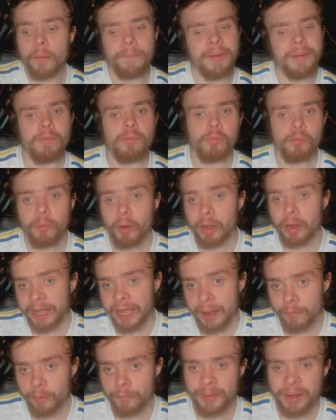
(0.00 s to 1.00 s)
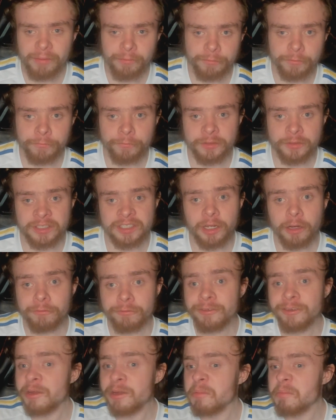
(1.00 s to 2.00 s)
people might hammer Bamford for
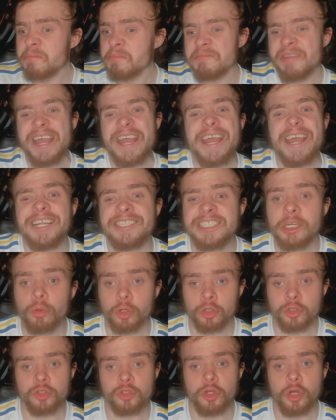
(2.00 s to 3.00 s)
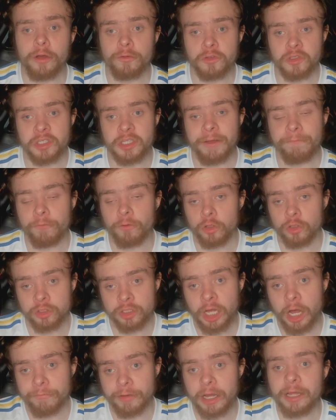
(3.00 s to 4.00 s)
stuff. He had zero service in that first
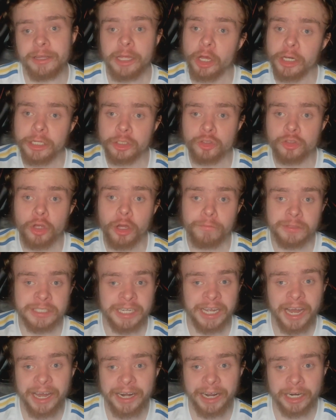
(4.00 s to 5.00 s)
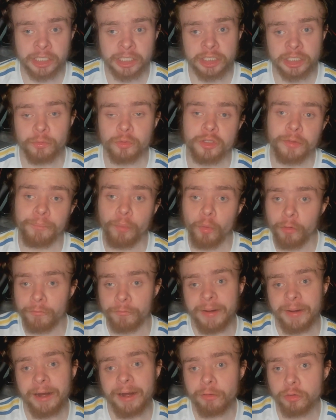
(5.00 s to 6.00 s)
half. The only service he had actually was a ball
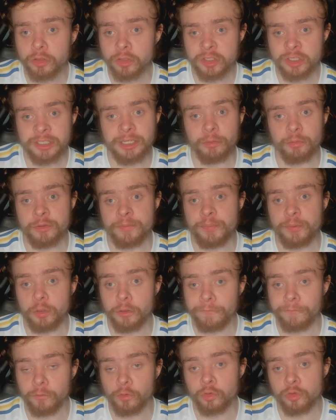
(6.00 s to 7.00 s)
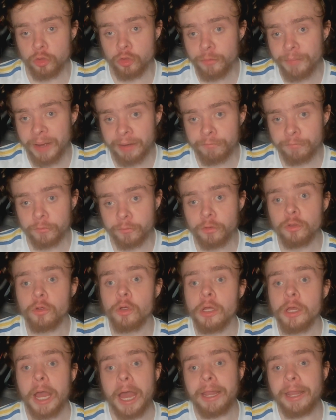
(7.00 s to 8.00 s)
from Aronson that was beautiful to Bamford,
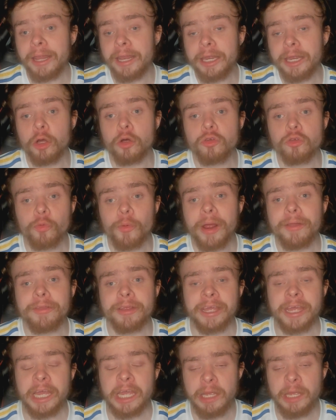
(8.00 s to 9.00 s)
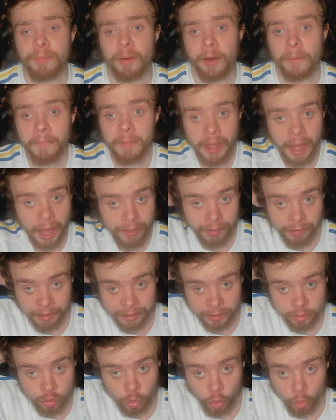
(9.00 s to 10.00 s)
and then he goes around the keeper and then it
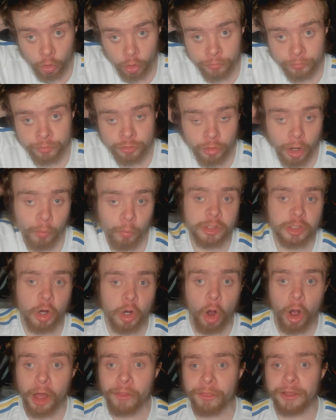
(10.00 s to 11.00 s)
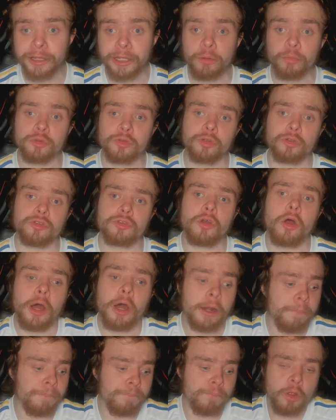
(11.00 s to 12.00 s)
gets caught offside, which I think he was onside.